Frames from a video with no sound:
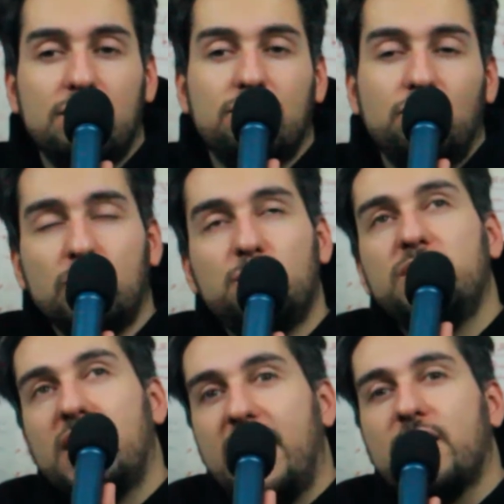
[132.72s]
would
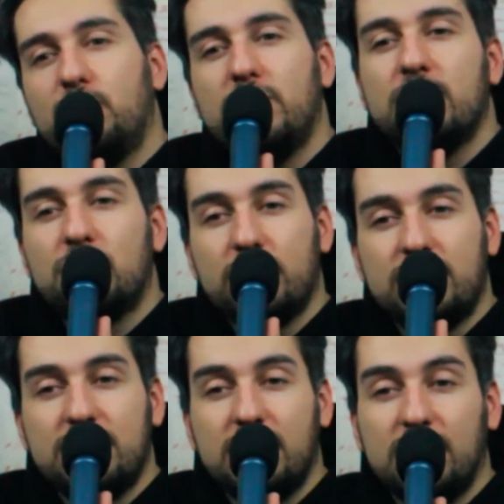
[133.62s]
be like really
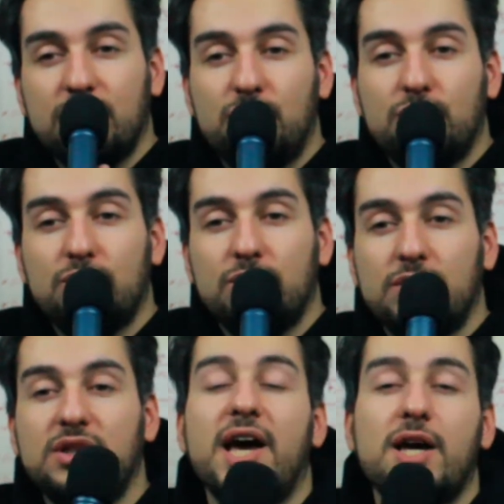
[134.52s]
interesting
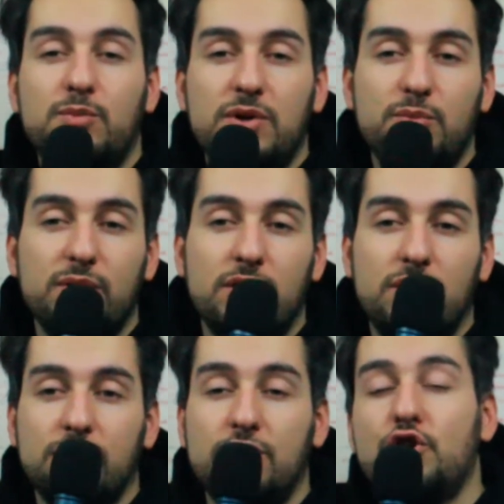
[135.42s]
to take people
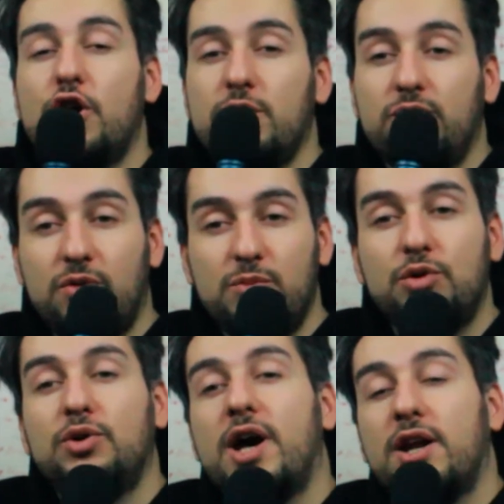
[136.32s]
on a journey with me
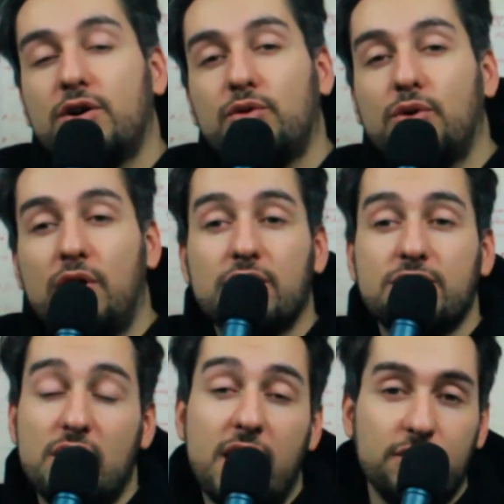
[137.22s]
together who
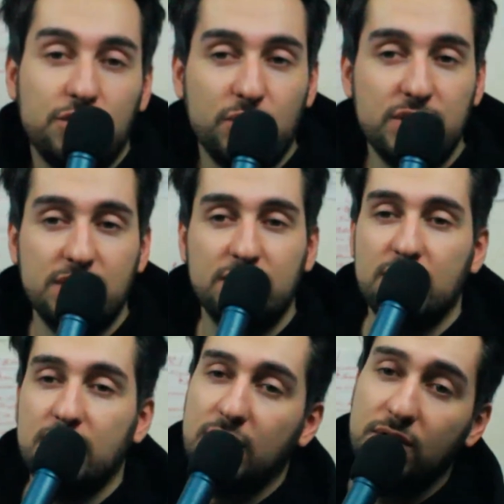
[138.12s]
also are interested
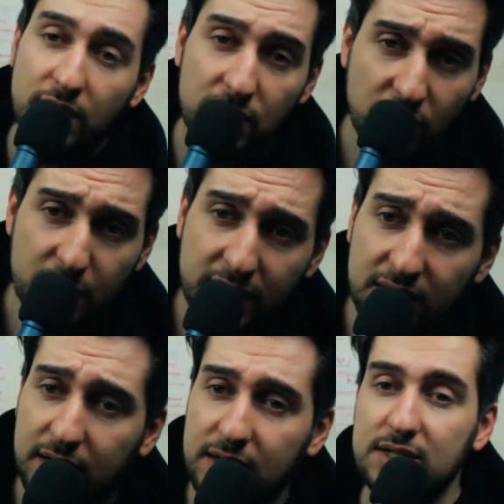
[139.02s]
in, in
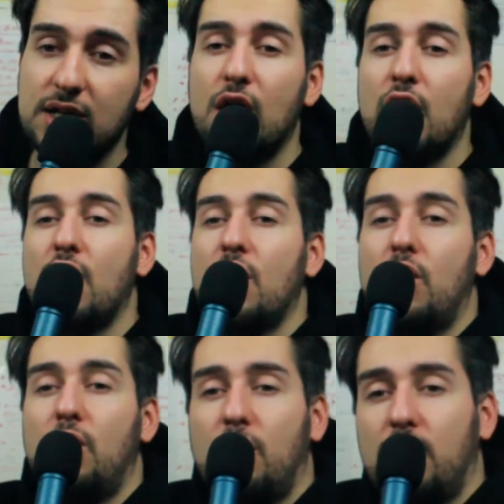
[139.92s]
informatics
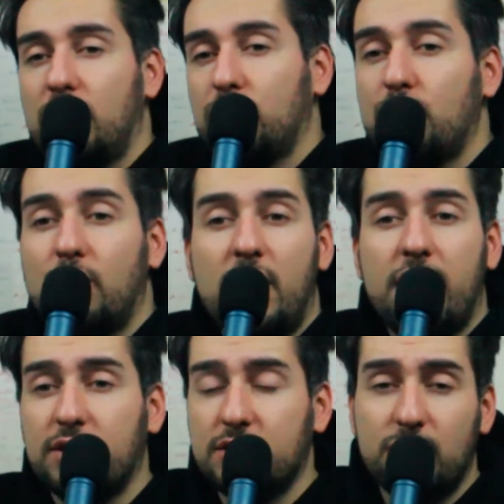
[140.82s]
or who
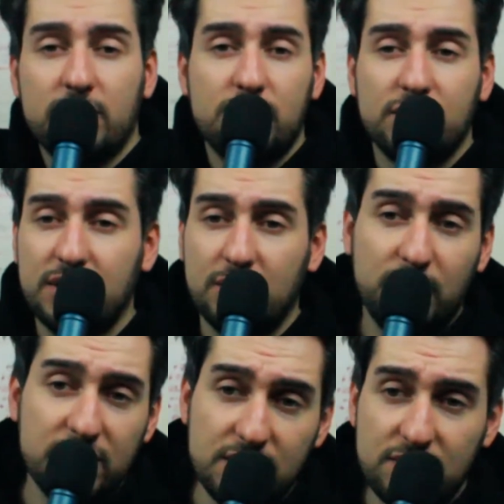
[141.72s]
are interested in
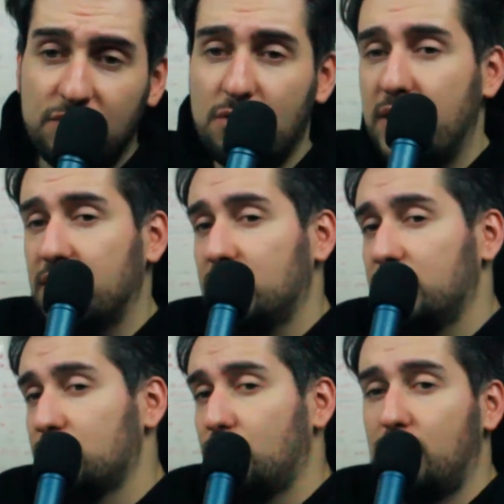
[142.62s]
business
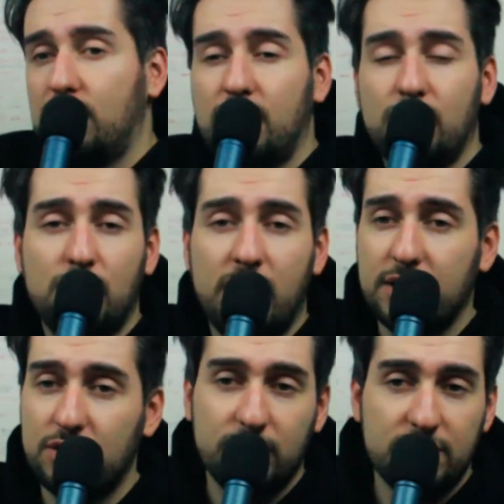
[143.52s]
informatics or who are
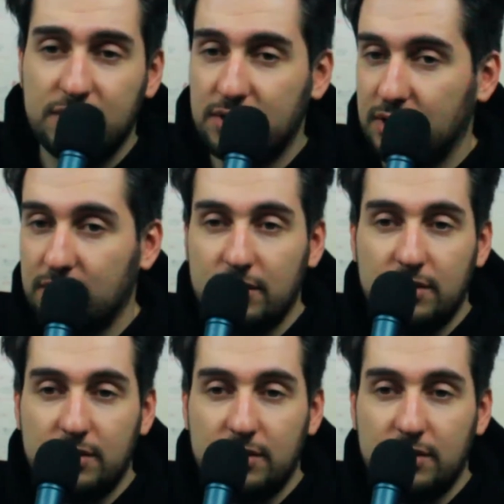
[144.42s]
interested in